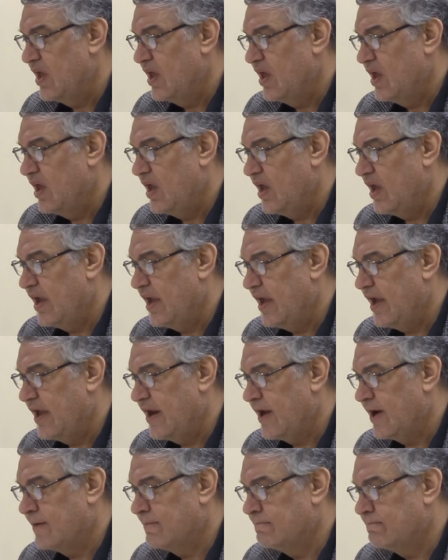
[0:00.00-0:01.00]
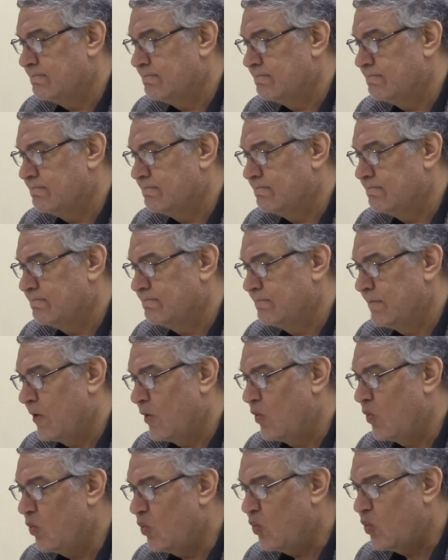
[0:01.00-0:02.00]
And
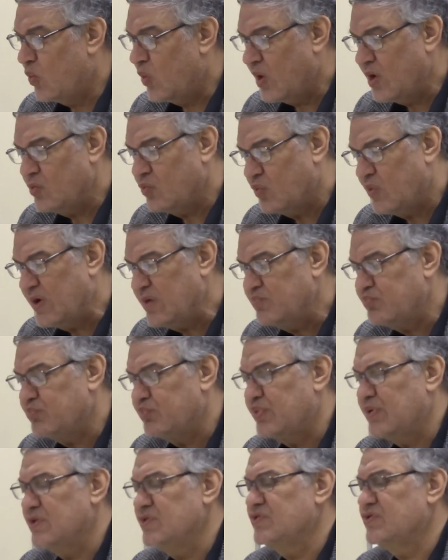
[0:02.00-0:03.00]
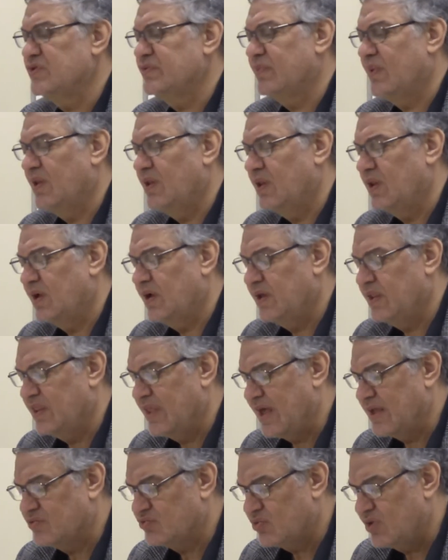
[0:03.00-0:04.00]
one principle in that
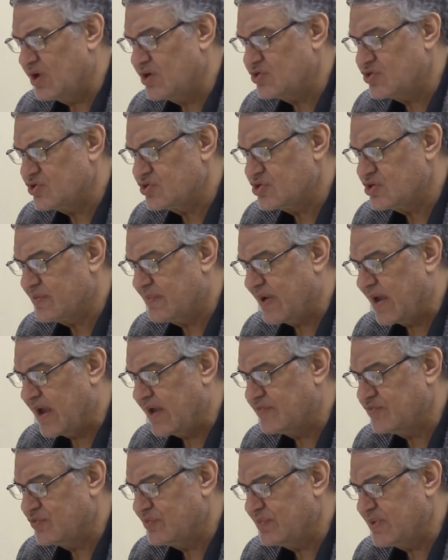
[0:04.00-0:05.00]
relationship I have to be